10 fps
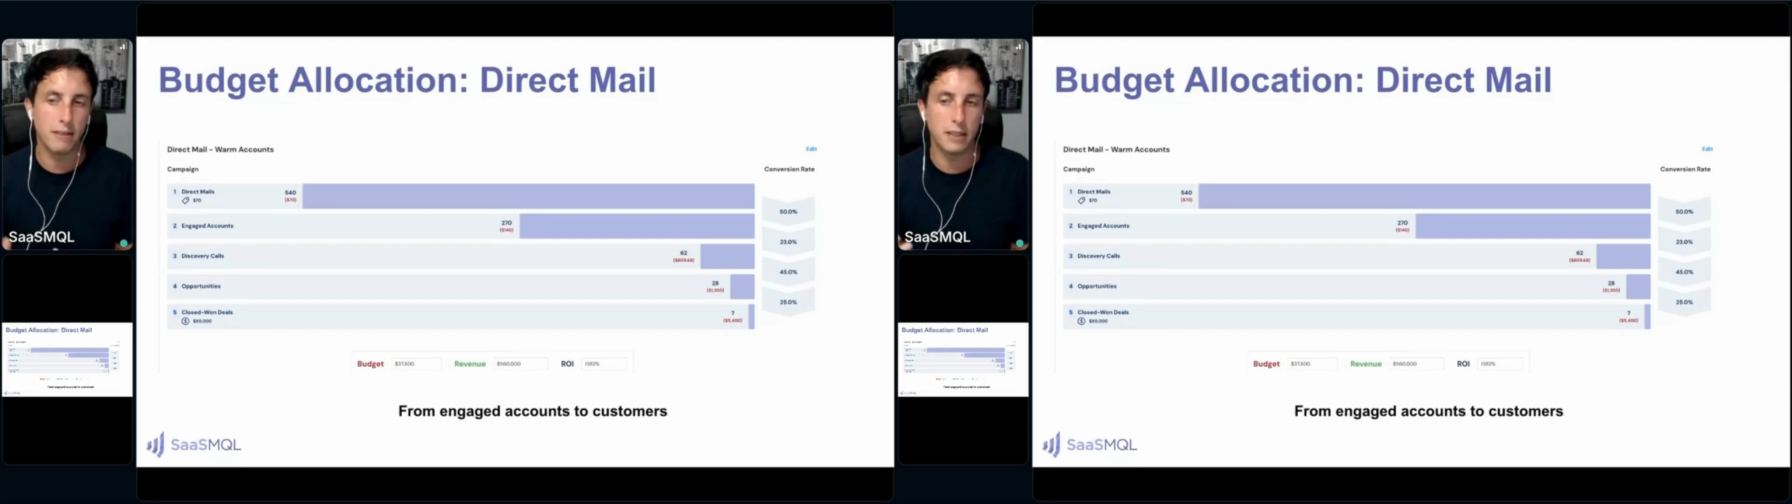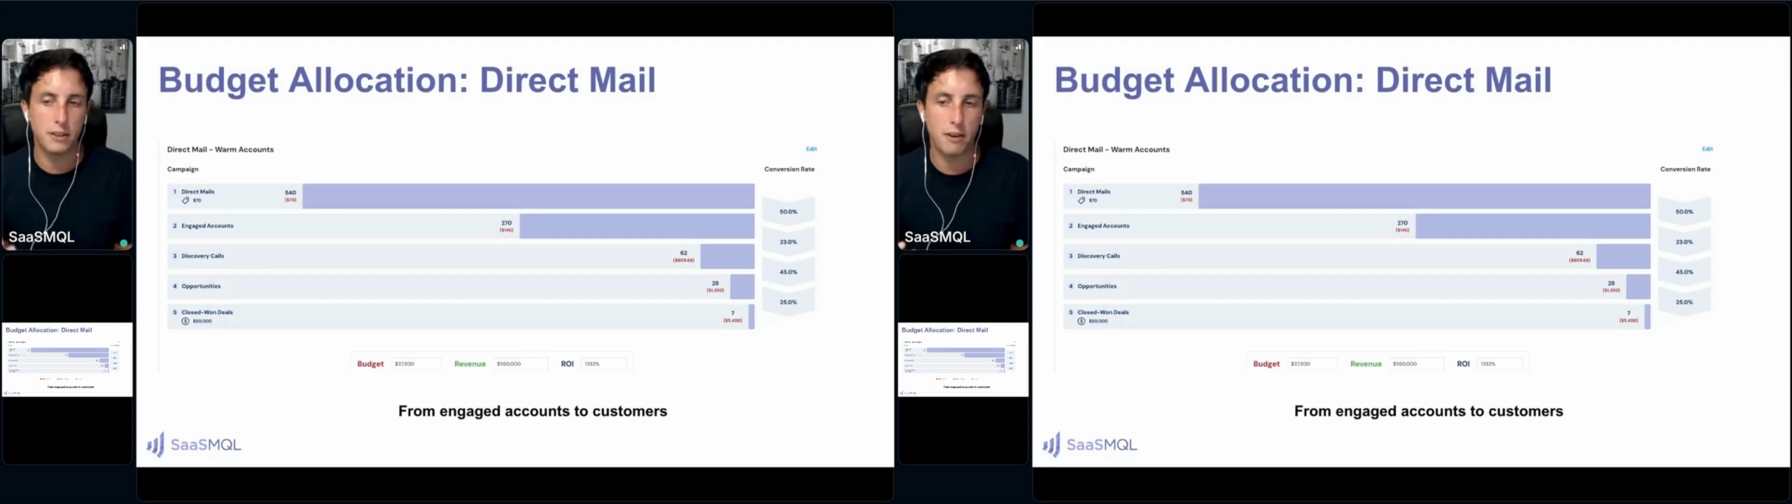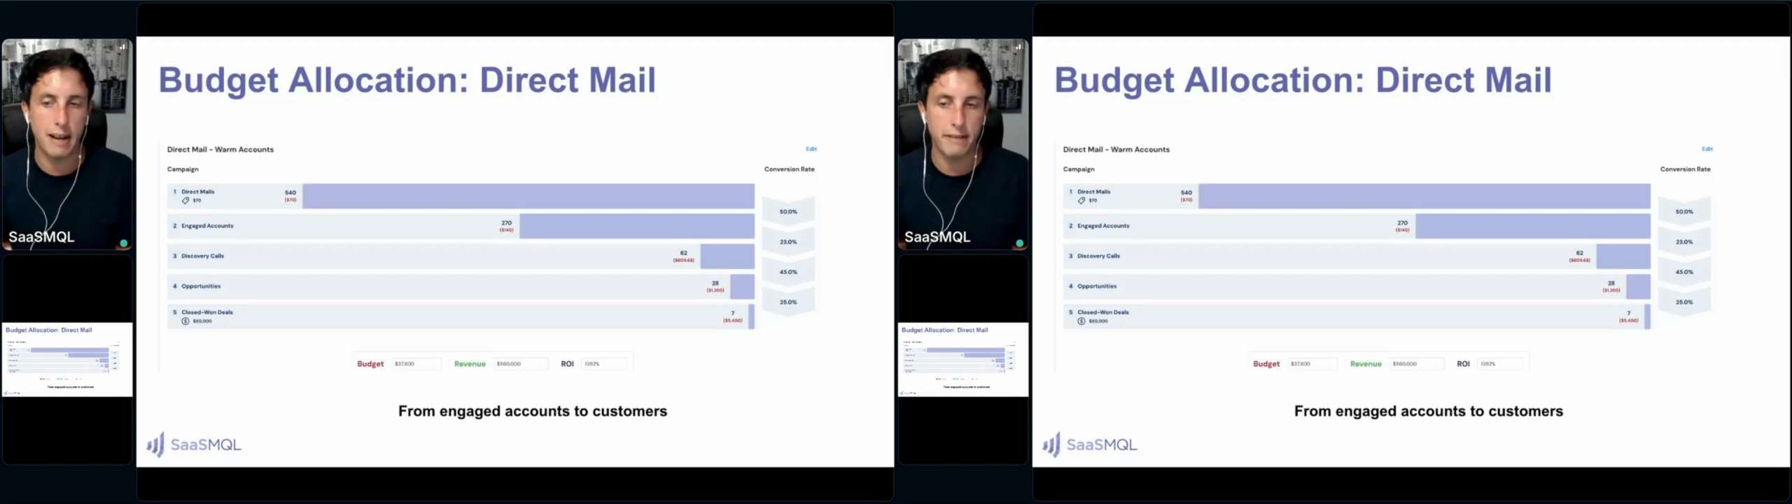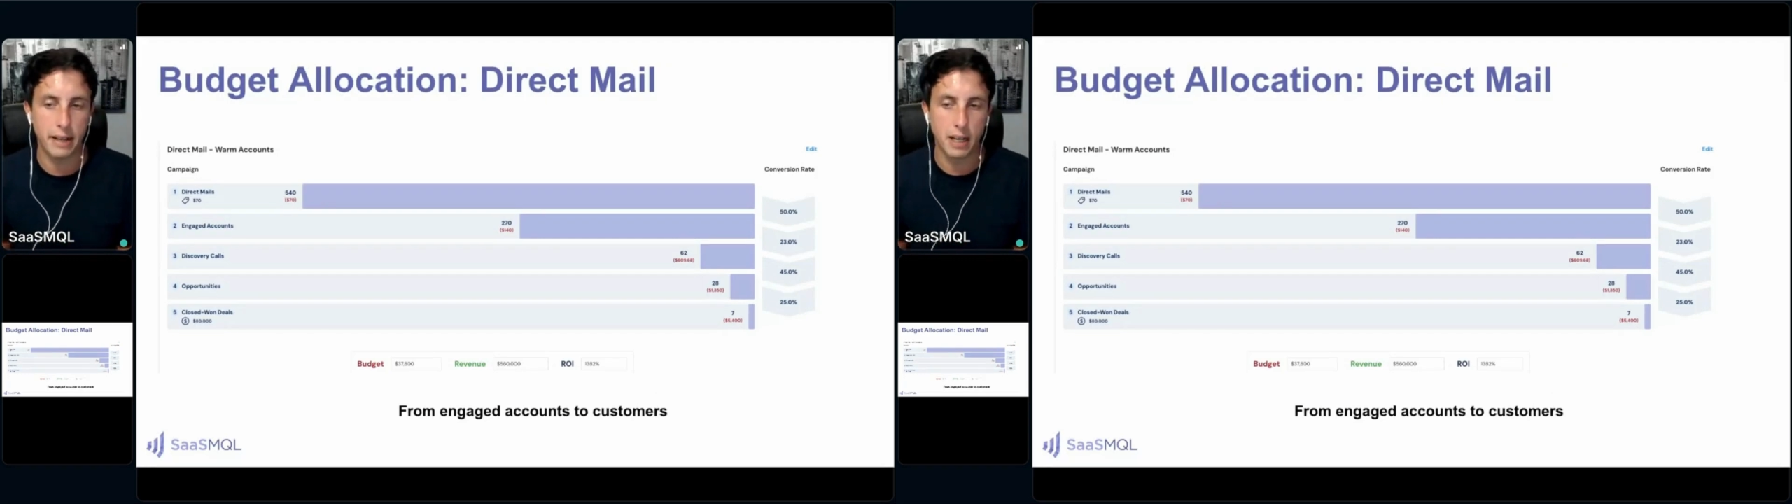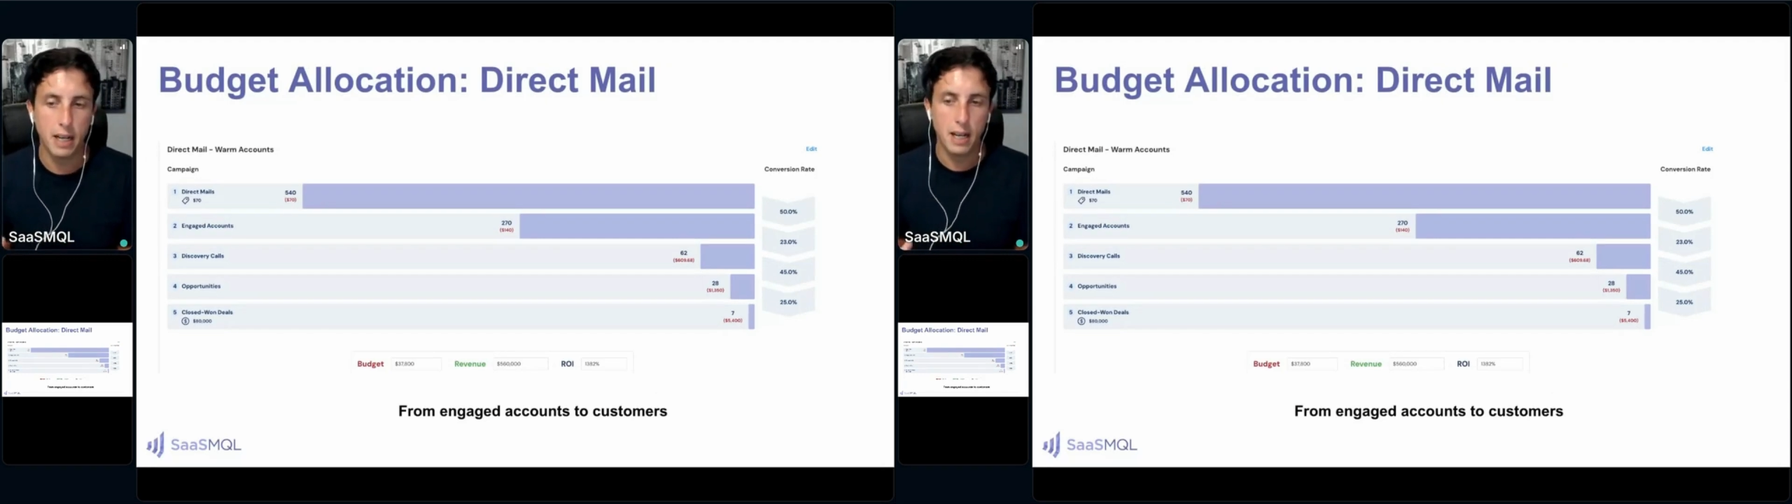at
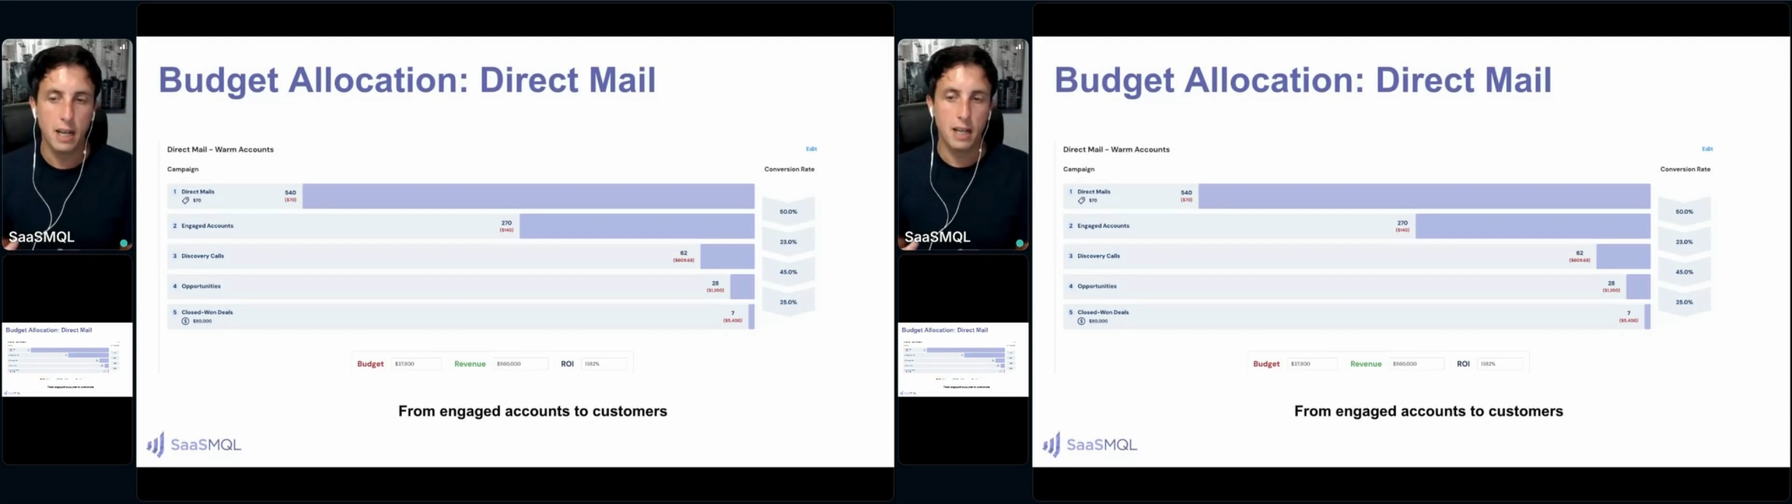driving